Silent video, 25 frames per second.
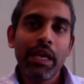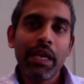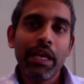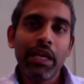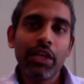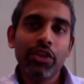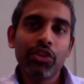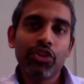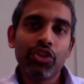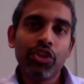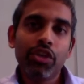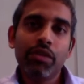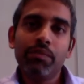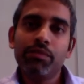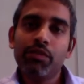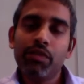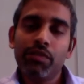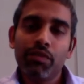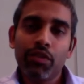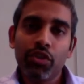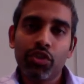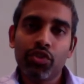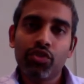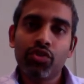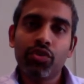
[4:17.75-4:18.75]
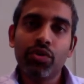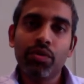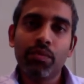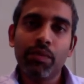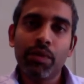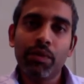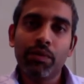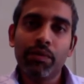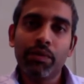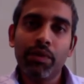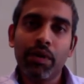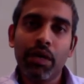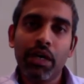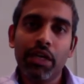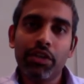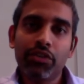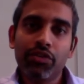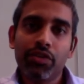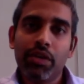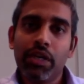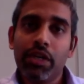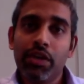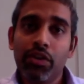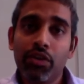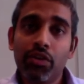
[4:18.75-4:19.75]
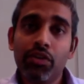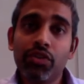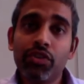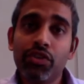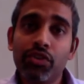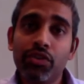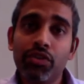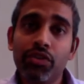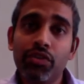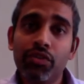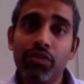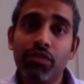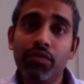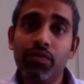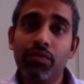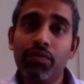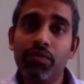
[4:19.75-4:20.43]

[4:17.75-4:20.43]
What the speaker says: In terms of the trauma, I try not to